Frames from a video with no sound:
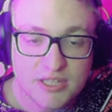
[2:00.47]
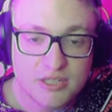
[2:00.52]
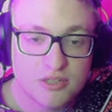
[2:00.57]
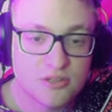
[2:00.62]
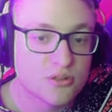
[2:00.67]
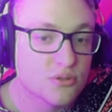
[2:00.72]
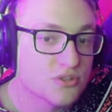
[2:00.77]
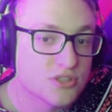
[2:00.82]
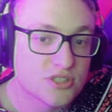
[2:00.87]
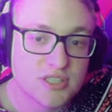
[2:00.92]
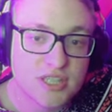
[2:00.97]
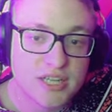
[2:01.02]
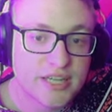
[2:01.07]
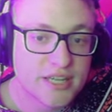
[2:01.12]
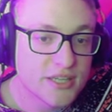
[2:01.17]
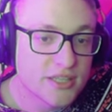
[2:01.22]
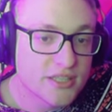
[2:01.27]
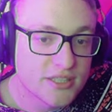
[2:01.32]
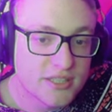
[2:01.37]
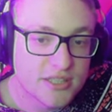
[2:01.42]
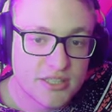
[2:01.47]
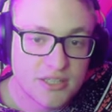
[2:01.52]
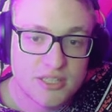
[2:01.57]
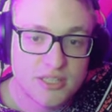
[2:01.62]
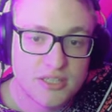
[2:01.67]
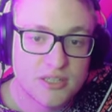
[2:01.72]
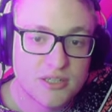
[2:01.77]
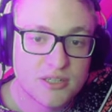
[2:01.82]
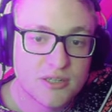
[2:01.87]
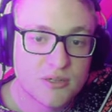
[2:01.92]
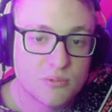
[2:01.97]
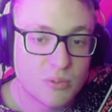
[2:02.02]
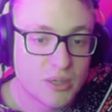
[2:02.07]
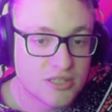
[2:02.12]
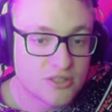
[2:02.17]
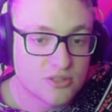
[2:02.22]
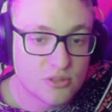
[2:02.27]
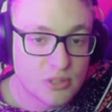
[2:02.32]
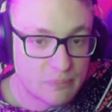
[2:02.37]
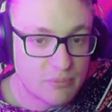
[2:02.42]
looks like
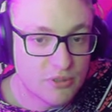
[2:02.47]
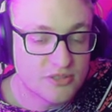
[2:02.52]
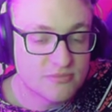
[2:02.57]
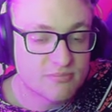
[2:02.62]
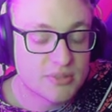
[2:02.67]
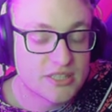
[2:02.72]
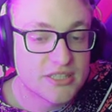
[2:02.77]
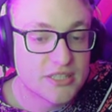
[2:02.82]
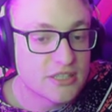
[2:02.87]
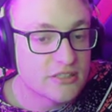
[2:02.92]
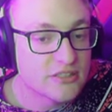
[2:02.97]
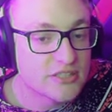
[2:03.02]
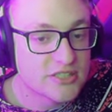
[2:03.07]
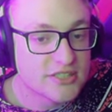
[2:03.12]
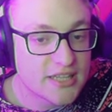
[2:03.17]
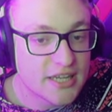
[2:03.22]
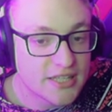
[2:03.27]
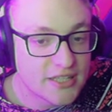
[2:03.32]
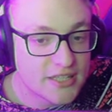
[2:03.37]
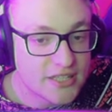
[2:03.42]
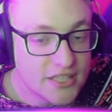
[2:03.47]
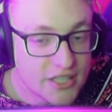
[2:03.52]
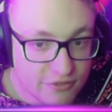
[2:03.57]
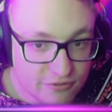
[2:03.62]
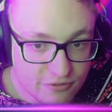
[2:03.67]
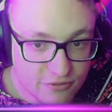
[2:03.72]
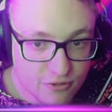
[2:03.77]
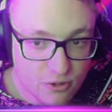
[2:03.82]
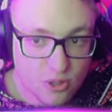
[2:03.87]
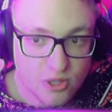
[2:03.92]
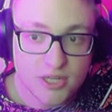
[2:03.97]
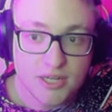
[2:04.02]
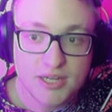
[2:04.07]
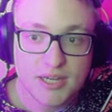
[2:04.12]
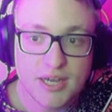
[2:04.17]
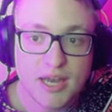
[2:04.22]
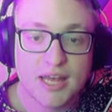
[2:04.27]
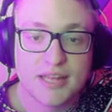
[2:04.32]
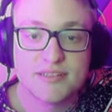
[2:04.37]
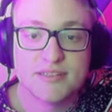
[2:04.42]
white took a pawn but there is knight g4
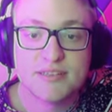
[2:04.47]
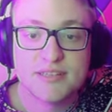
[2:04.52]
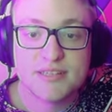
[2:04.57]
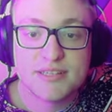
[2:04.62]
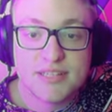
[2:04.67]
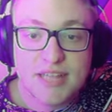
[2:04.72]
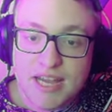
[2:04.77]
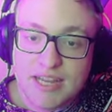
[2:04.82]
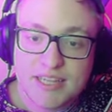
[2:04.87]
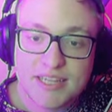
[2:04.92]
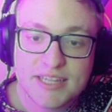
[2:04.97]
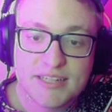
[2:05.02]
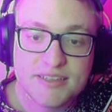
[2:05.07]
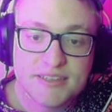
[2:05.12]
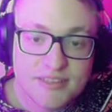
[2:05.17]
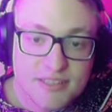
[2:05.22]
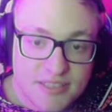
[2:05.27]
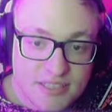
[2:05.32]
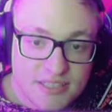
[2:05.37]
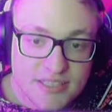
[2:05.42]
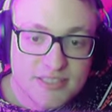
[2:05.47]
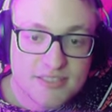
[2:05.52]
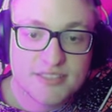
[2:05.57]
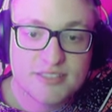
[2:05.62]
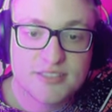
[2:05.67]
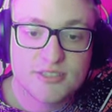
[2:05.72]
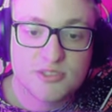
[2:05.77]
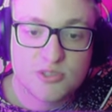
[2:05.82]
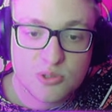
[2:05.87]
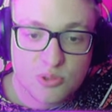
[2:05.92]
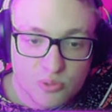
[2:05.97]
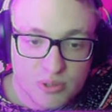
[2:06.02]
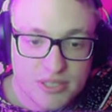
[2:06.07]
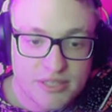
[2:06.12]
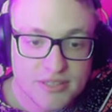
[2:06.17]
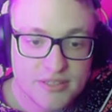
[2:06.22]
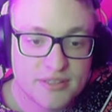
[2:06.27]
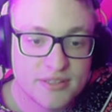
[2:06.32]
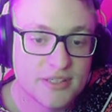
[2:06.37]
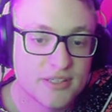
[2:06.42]
attacking this
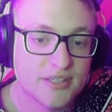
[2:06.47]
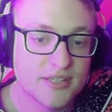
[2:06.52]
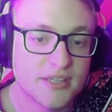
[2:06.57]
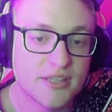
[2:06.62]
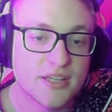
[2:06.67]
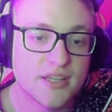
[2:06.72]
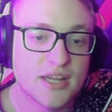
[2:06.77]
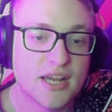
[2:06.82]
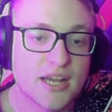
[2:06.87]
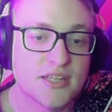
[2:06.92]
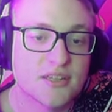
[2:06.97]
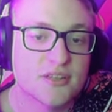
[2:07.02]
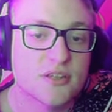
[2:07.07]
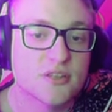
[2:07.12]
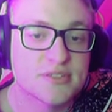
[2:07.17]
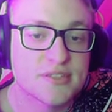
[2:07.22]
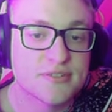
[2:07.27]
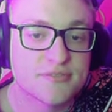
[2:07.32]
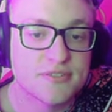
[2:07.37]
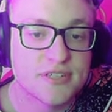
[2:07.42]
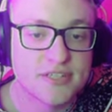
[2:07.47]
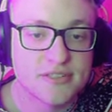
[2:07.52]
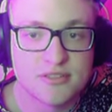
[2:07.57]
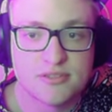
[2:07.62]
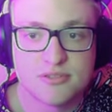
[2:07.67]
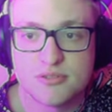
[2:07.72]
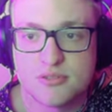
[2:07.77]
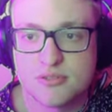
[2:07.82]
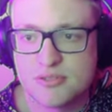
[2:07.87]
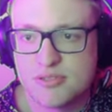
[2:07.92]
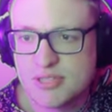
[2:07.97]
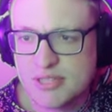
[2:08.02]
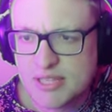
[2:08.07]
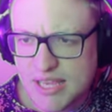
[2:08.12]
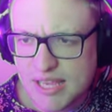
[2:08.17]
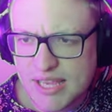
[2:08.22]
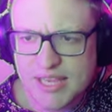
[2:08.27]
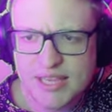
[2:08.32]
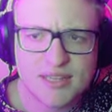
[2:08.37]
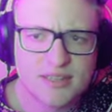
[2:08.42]
queen and also threatening to
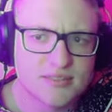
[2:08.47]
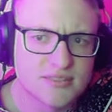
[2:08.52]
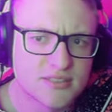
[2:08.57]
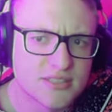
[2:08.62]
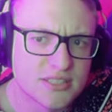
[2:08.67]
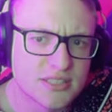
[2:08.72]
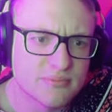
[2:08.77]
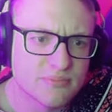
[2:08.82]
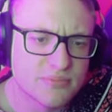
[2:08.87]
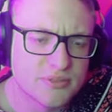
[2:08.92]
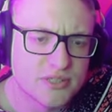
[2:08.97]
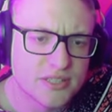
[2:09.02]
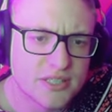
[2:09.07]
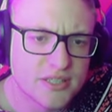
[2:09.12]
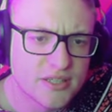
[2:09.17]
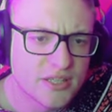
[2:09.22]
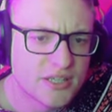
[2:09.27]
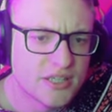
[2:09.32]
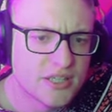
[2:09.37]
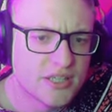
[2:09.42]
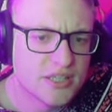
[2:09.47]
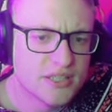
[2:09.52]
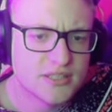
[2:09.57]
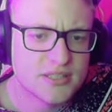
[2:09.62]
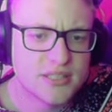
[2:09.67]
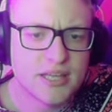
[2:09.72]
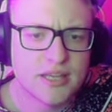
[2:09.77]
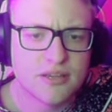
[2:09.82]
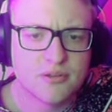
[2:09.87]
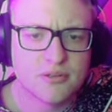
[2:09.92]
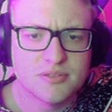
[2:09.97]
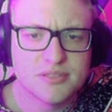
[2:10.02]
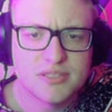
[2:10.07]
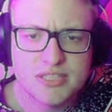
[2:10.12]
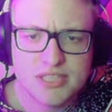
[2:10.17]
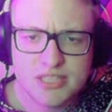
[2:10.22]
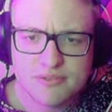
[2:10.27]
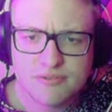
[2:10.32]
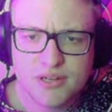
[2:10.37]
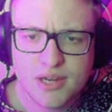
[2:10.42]
take and simply take on
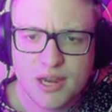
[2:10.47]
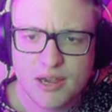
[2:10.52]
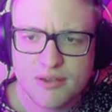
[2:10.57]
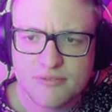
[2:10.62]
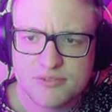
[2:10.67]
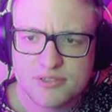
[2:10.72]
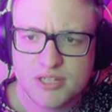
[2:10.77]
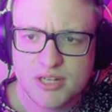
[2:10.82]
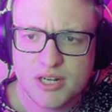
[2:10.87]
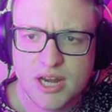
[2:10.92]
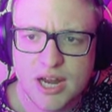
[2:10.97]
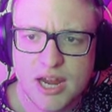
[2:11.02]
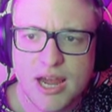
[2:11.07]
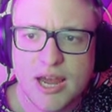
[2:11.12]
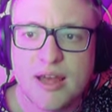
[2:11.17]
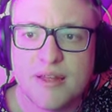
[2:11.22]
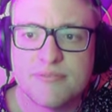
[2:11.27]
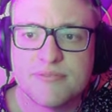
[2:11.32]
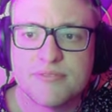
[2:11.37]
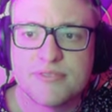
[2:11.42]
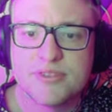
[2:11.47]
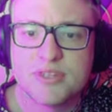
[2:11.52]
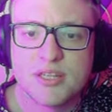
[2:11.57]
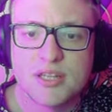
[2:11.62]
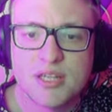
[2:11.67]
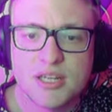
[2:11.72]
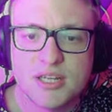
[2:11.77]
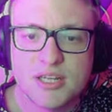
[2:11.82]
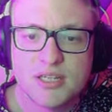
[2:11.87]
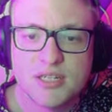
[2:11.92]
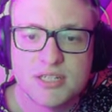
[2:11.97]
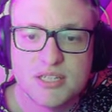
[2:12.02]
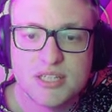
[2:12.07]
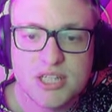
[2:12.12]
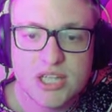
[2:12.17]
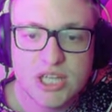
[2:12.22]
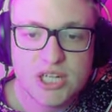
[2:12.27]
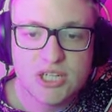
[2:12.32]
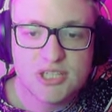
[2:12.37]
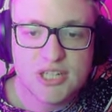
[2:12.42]
c3 after and
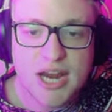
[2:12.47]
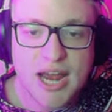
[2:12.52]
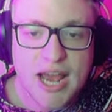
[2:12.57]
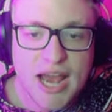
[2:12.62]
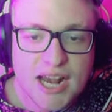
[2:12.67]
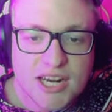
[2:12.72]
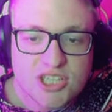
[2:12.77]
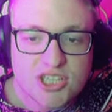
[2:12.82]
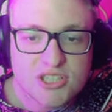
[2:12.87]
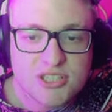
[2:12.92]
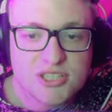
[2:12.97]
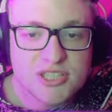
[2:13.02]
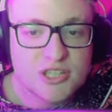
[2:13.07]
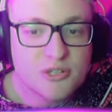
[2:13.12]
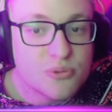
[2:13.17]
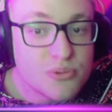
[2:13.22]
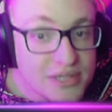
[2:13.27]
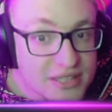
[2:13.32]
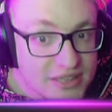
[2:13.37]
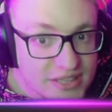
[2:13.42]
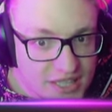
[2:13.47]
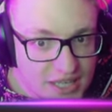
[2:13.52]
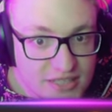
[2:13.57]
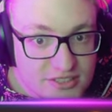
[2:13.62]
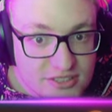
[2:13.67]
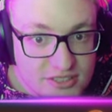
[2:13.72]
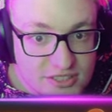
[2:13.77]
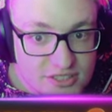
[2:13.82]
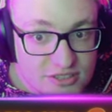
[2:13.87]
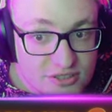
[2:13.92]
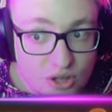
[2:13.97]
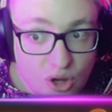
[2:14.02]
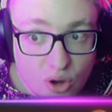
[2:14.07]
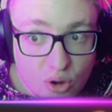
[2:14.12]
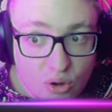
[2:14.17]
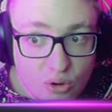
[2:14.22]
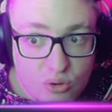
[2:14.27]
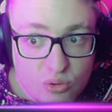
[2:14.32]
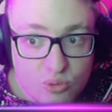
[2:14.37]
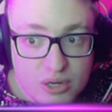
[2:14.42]
here actually queen has
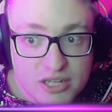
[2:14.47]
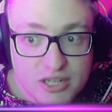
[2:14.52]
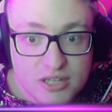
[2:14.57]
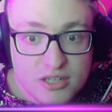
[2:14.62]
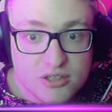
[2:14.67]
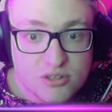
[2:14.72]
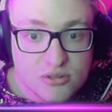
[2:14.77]
nowhere to